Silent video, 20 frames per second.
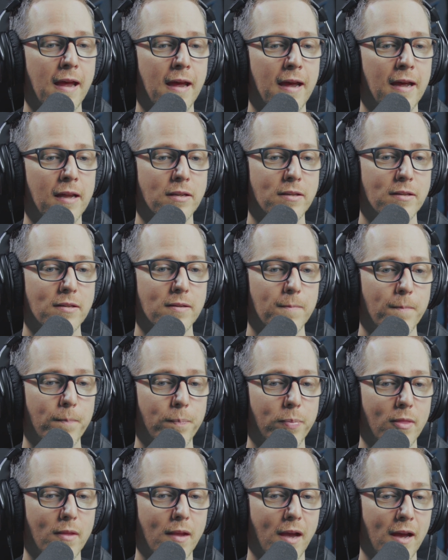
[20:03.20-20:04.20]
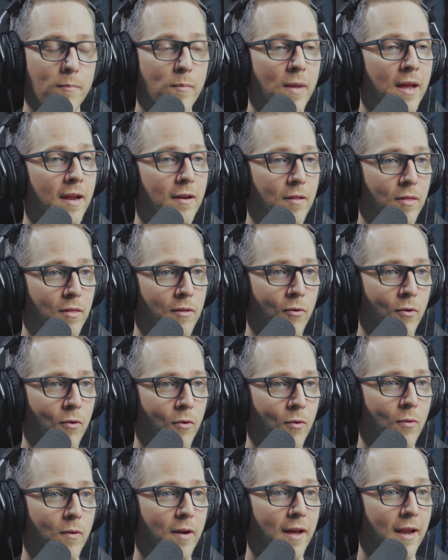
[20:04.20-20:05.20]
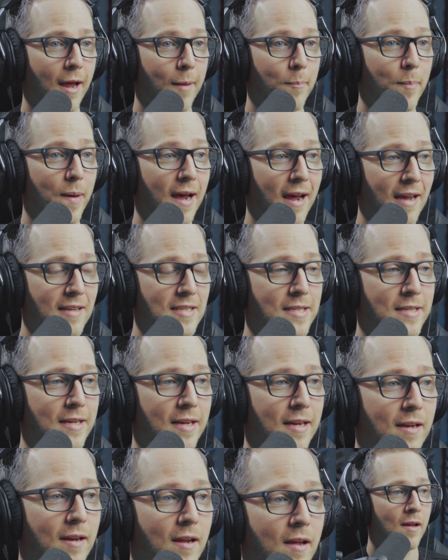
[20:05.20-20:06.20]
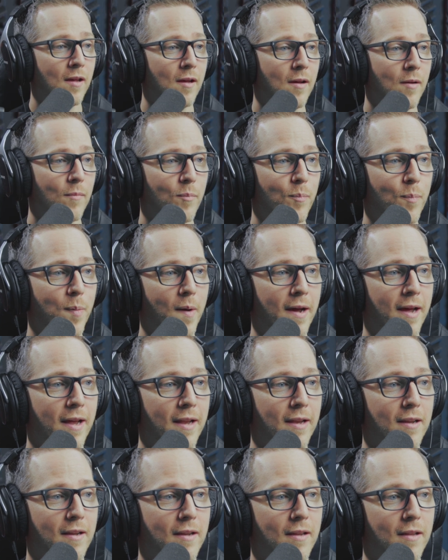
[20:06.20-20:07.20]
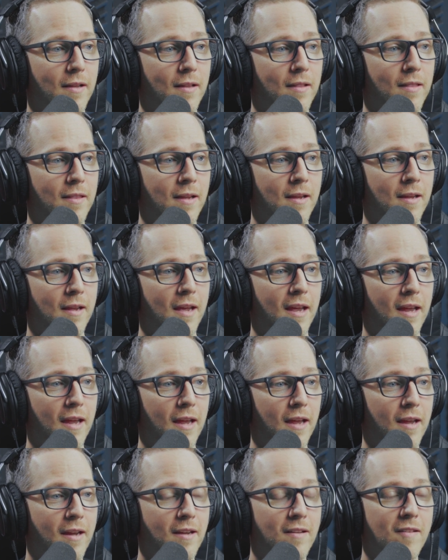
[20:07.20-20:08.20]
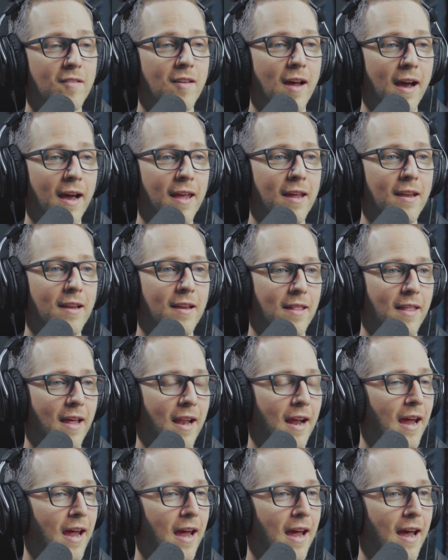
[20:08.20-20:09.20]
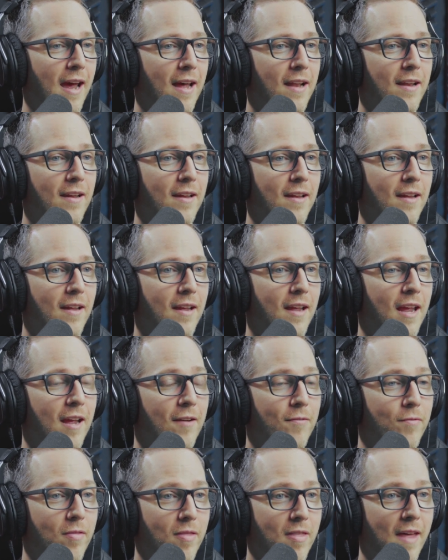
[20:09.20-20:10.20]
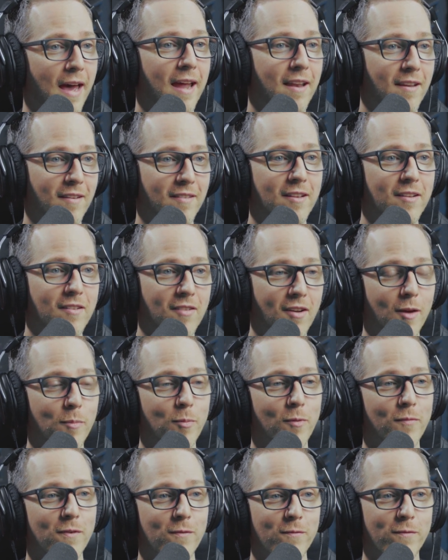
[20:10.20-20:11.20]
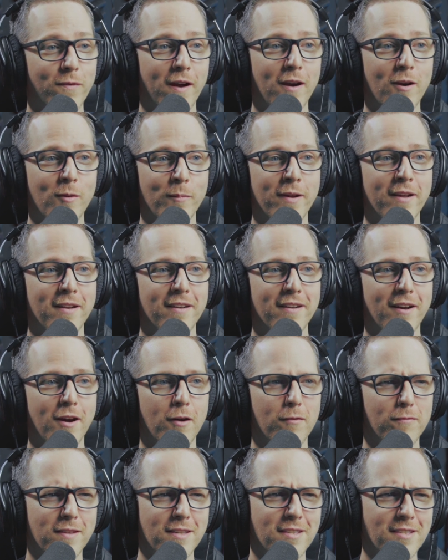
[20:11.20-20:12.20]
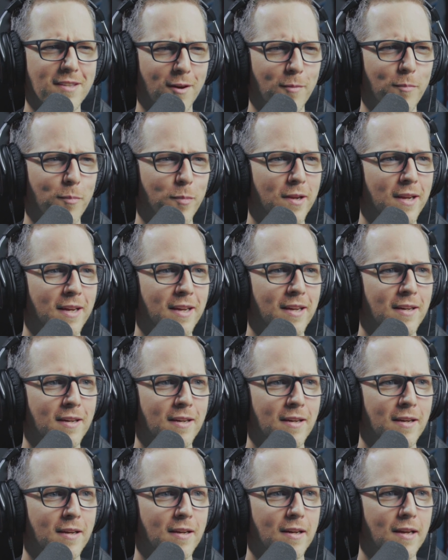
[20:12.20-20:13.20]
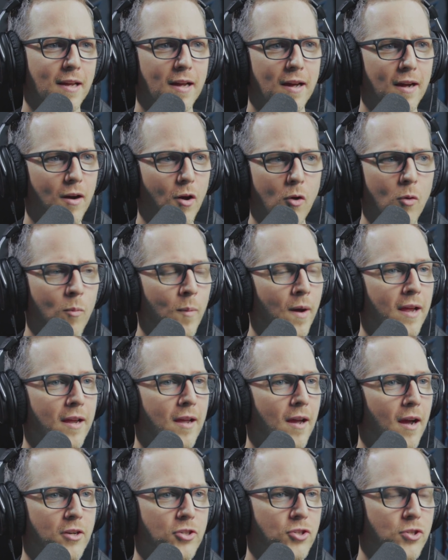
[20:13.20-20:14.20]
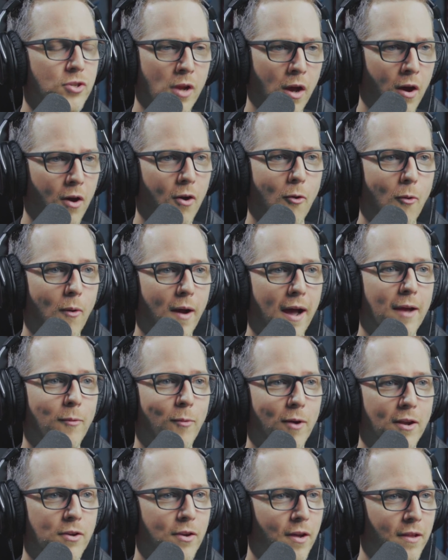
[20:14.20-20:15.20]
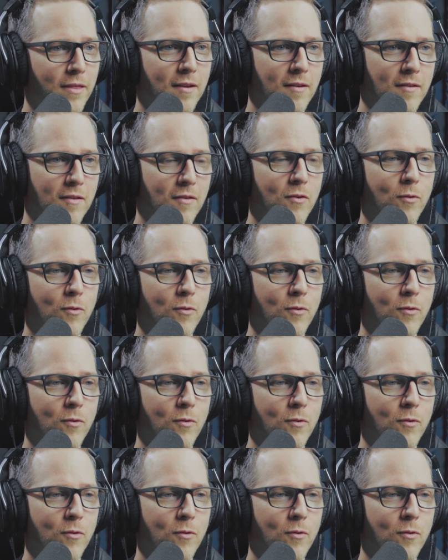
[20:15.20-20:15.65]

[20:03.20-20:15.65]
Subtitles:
And I made it through and I passed it. But the anxiety that I had, if that is the type of environment of this company, oh my gosh, no, I want nothing to